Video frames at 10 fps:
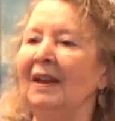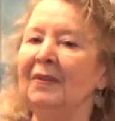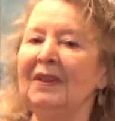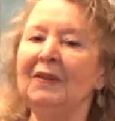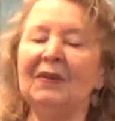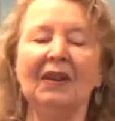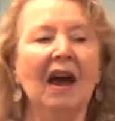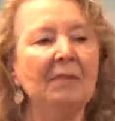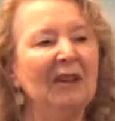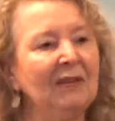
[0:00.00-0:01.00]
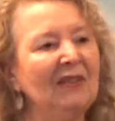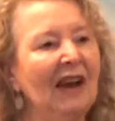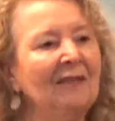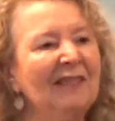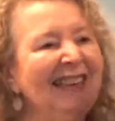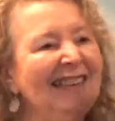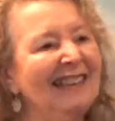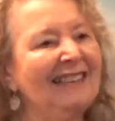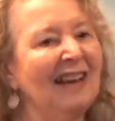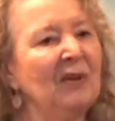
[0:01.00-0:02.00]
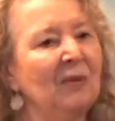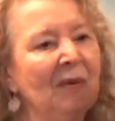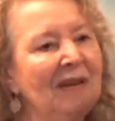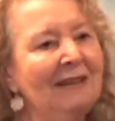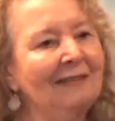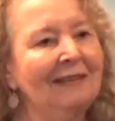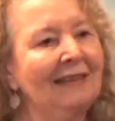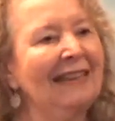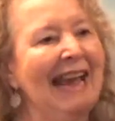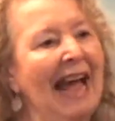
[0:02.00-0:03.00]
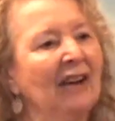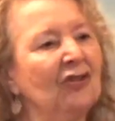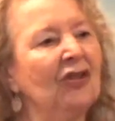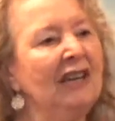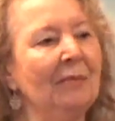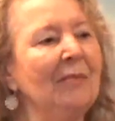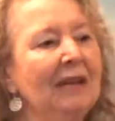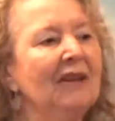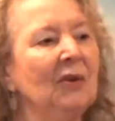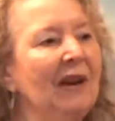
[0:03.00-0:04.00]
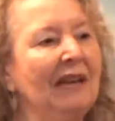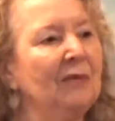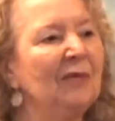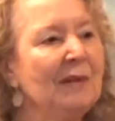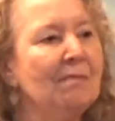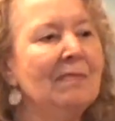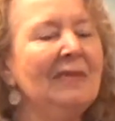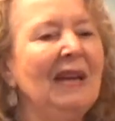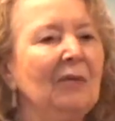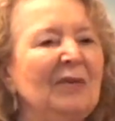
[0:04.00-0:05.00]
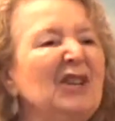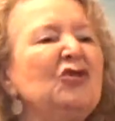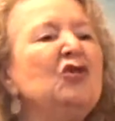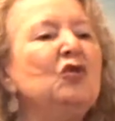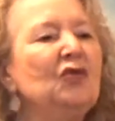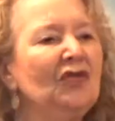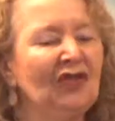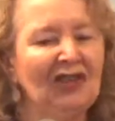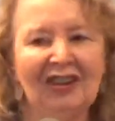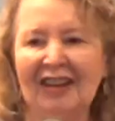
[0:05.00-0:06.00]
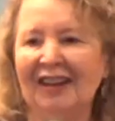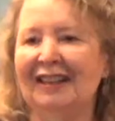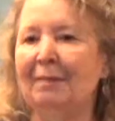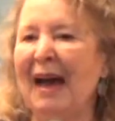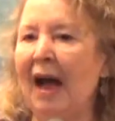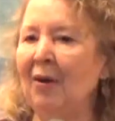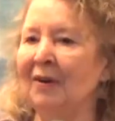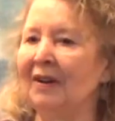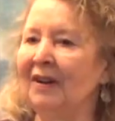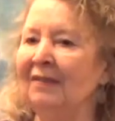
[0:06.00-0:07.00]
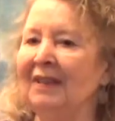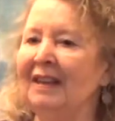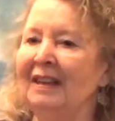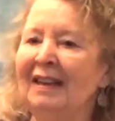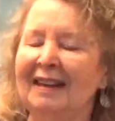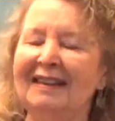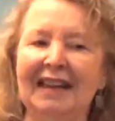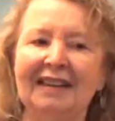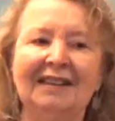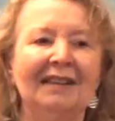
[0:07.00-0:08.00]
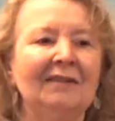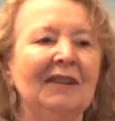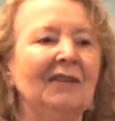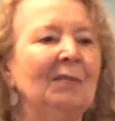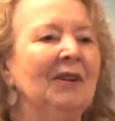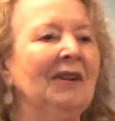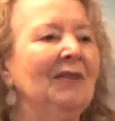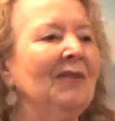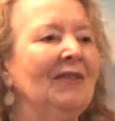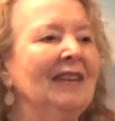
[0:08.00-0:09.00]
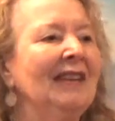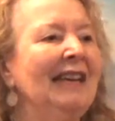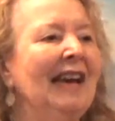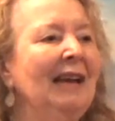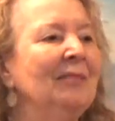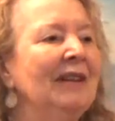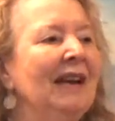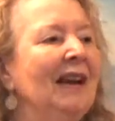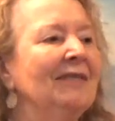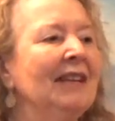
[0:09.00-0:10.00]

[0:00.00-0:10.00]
This time the stuff that he had done recently actually ameliorated, re, you know, reduced the power of the negative experiences that he had been having.